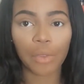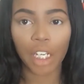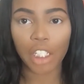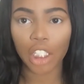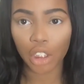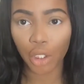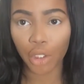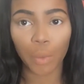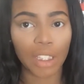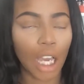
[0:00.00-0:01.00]
foundation
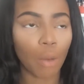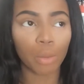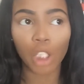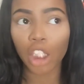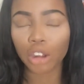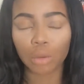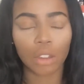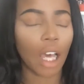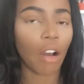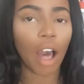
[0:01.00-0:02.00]
looks without blush,
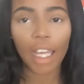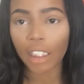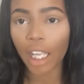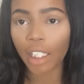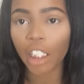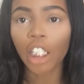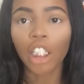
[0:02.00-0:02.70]
without highlight,